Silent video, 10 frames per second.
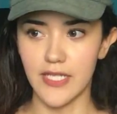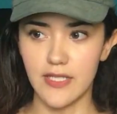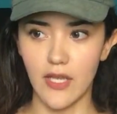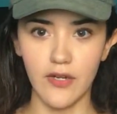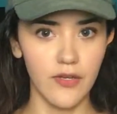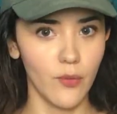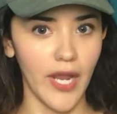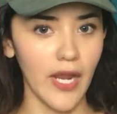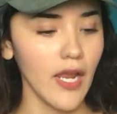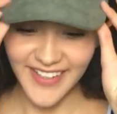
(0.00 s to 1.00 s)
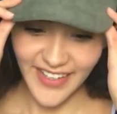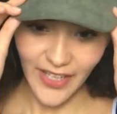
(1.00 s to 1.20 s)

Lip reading: So that's out of the way.